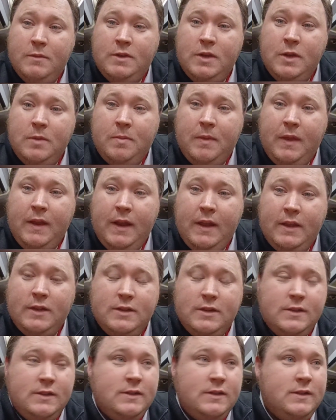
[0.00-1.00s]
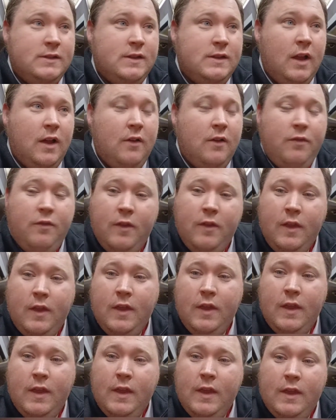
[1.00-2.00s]
tube connections and stuff.
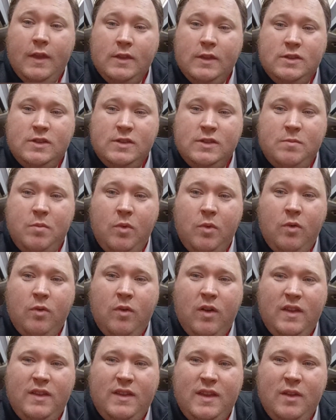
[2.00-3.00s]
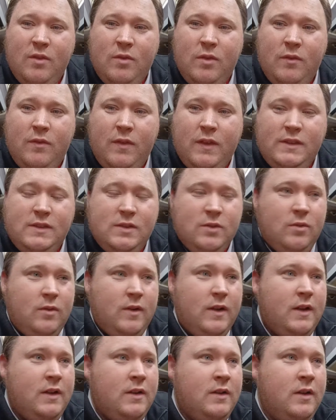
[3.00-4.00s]
It's just more ideal than
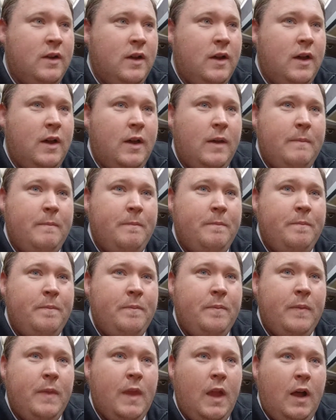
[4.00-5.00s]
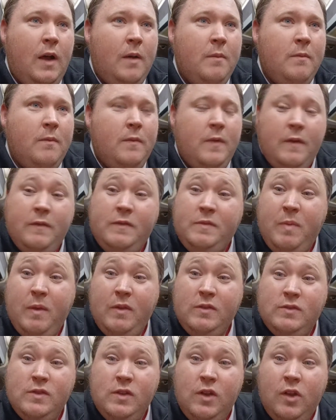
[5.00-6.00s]
Victoria. I've
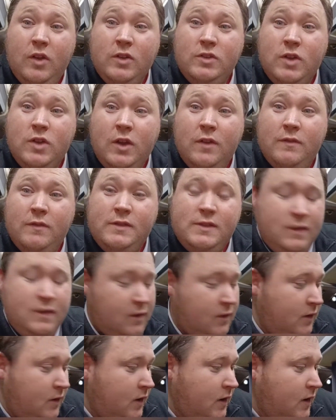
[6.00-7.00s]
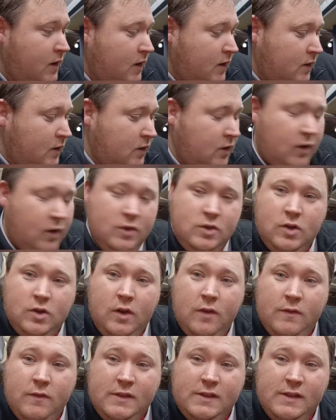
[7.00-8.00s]
spoke to a lot of drivers tonight. A lot of
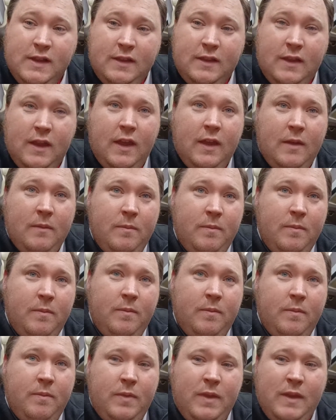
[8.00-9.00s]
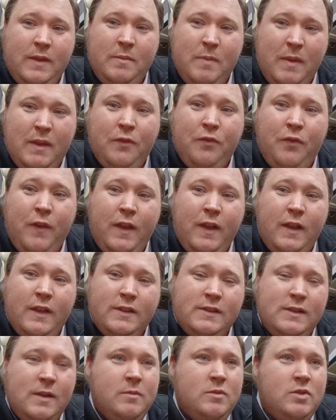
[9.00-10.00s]
drivers said that there's mixed
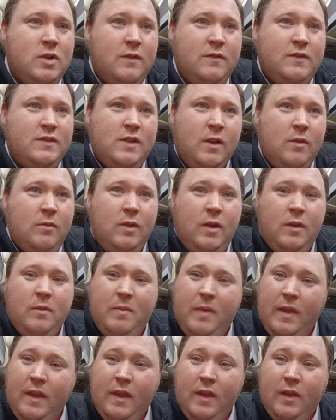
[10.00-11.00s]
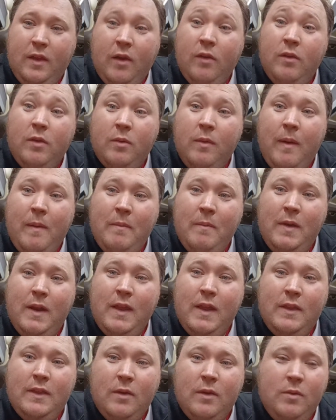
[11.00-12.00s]
feelings. Some drivers don't like going to
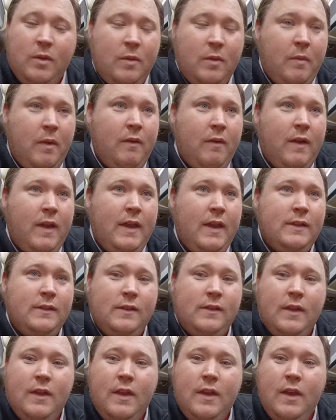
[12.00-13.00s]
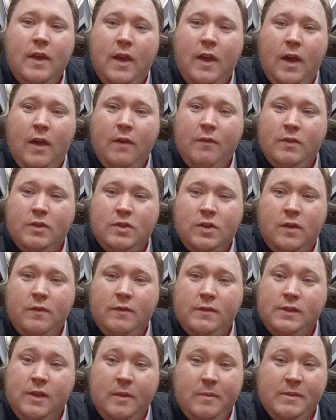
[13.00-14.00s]
Wembley and don't like where it is. Other
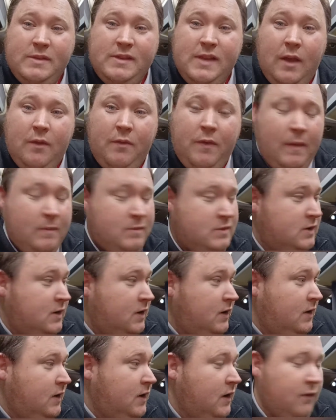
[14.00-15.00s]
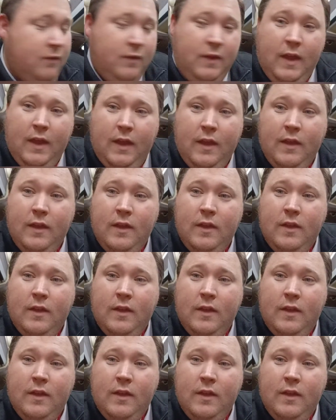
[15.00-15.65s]
drivers like myself absolutely loved it.